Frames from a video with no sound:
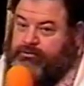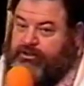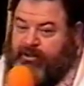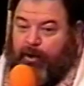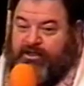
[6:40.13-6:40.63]

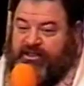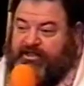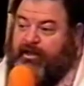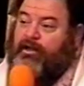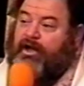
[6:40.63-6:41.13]
Because they wanted to
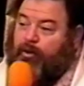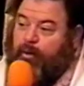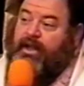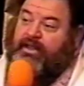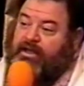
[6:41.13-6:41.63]
steal it on a
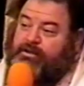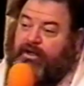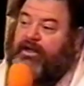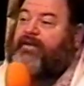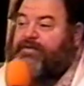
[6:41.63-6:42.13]
weekday so
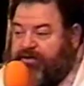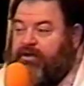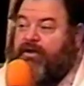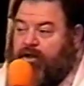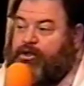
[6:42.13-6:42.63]
they didn't have to
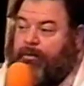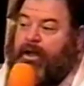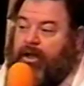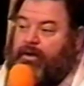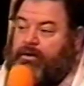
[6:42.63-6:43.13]
steal it on
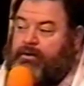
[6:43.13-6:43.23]
Shabbat?